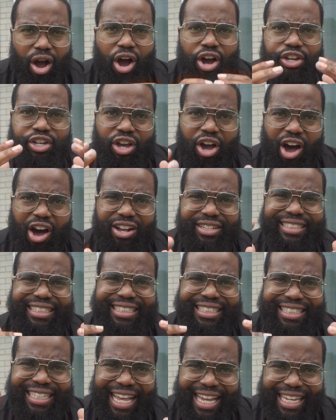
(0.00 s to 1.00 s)
Are y'all
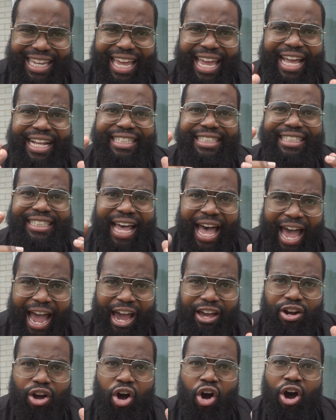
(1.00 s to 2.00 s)
sick and
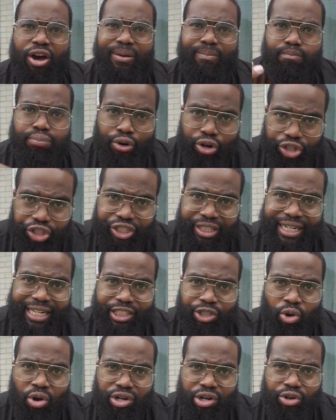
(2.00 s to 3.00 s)
tired of all the bullshit
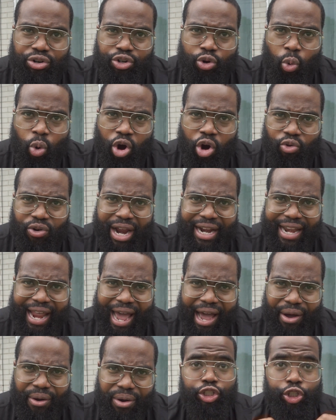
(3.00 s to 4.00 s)
that's going on in the world right
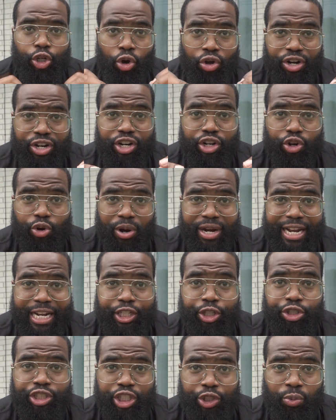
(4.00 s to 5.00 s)
now? To the degree
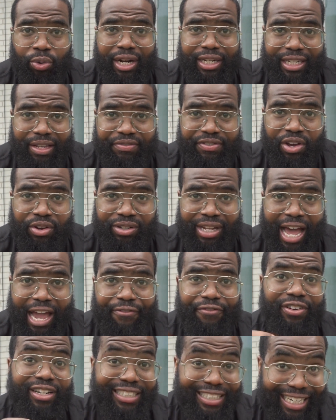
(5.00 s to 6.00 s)
that you just want to live your
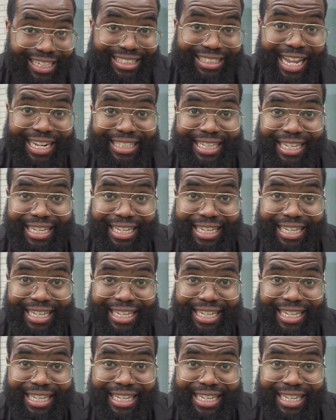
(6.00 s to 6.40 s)
life just like